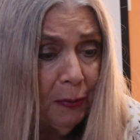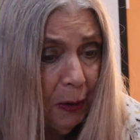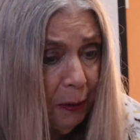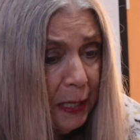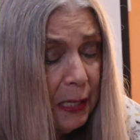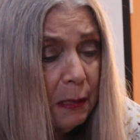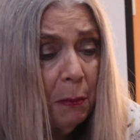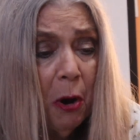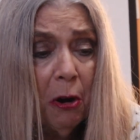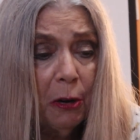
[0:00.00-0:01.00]
very
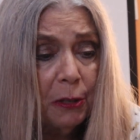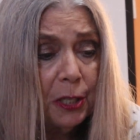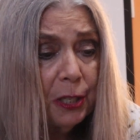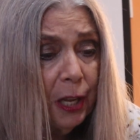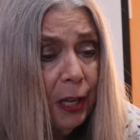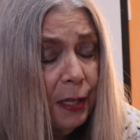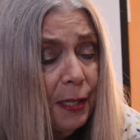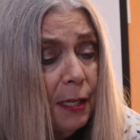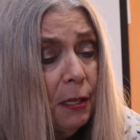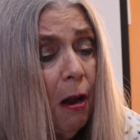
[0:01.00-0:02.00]
smart
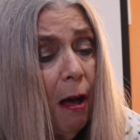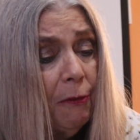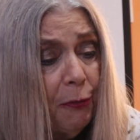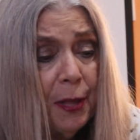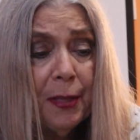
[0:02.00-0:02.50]
did not fit.